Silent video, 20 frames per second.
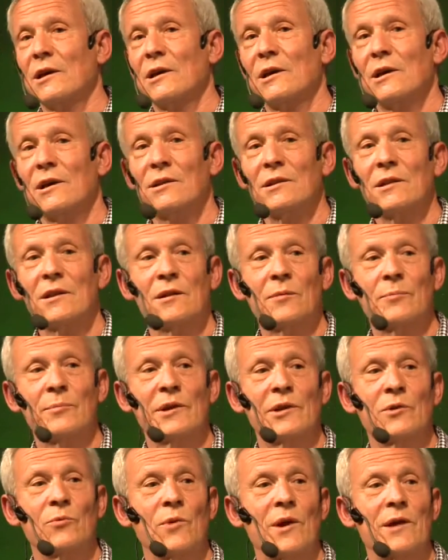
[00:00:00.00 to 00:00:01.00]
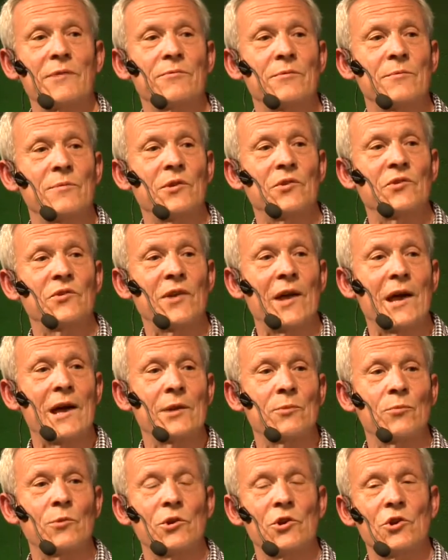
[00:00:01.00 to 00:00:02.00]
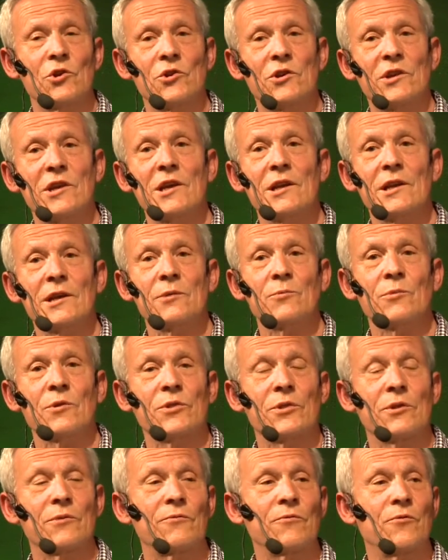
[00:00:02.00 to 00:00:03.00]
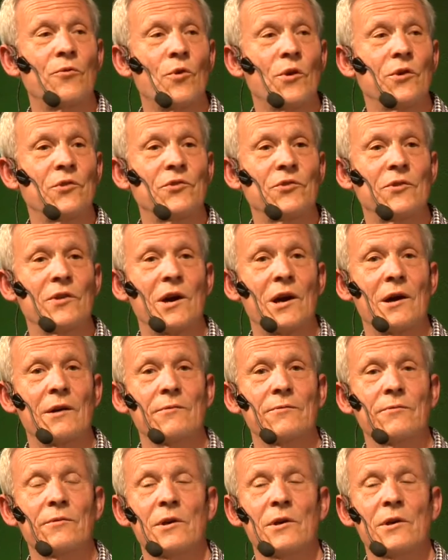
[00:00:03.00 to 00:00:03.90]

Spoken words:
a little bit away from the sand and you're dealing with the force of